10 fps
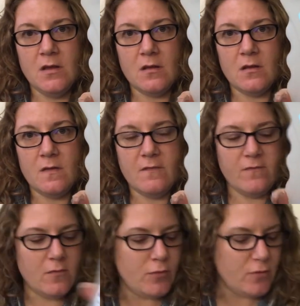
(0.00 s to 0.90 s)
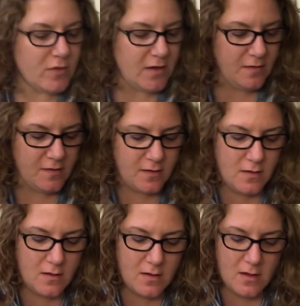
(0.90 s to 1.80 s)
Got that for the boys.
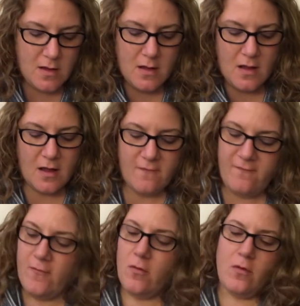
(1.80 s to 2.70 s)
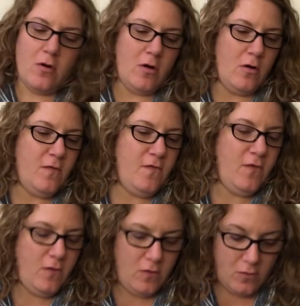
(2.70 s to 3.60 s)
I got four or er,
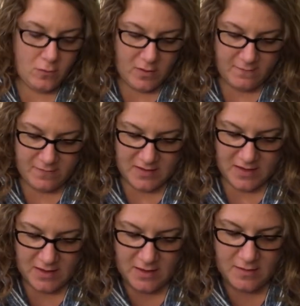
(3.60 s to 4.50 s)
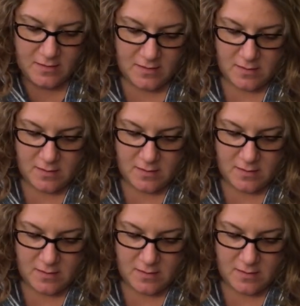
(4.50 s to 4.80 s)
two of these.